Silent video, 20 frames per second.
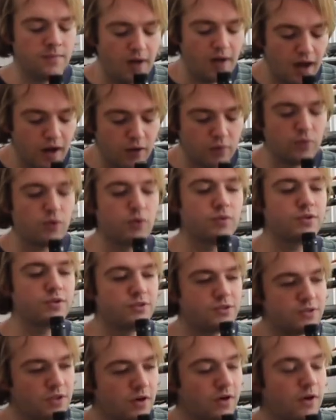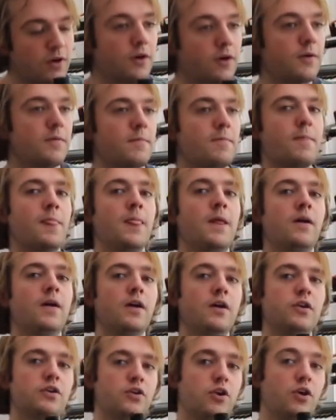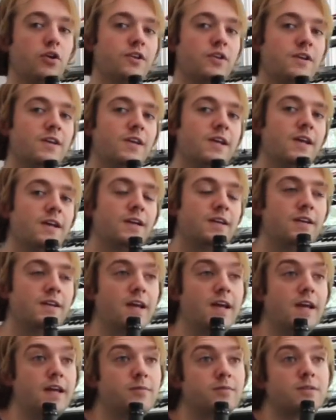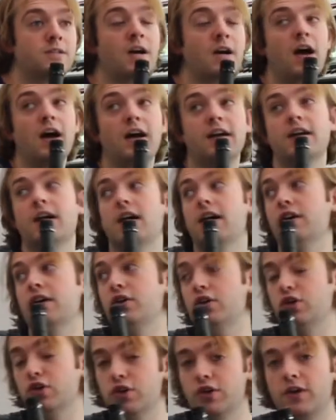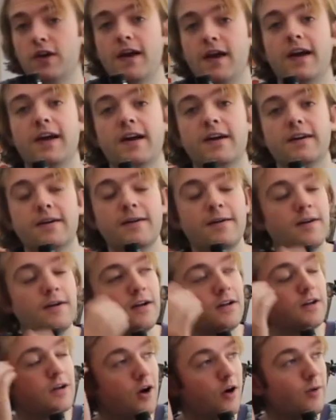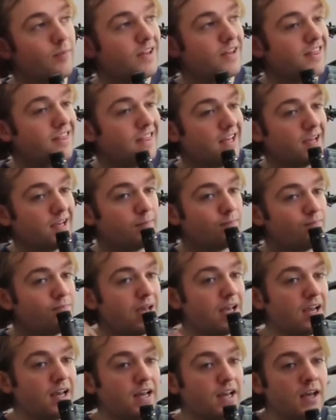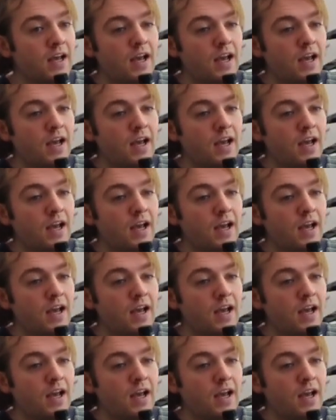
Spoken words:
I made a song, called it Nicknames. I've got dead hair, call me Thick Mane.